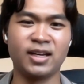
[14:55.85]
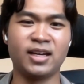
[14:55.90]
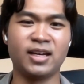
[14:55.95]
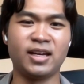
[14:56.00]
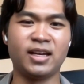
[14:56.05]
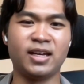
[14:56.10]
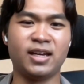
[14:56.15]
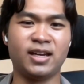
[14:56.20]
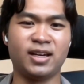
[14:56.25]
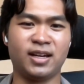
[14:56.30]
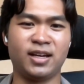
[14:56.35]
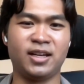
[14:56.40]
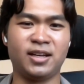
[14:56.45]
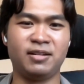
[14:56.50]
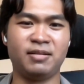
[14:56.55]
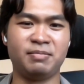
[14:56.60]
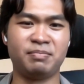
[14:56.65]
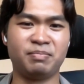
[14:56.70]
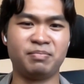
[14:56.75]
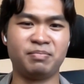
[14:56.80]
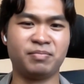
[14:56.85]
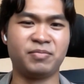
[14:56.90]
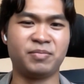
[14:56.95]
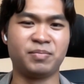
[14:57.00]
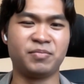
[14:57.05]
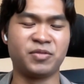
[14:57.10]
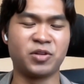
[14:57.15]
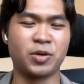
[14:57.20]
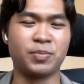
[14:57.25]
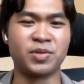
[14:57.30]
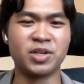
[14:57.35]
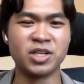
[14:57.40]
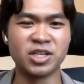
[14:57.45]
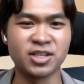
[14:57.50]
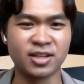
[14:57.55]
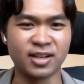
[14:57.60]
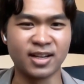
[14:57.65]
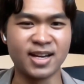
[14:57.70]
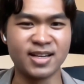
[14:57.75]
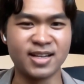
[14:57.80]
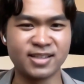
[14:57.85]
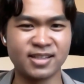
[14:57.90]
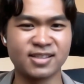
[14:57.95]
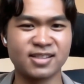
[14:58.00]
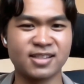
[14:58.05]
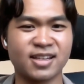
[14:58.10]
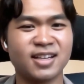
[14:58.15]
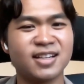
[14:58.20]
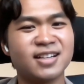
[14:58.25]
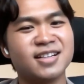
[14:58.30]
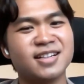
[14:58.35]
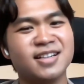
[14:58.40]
and commercializes it.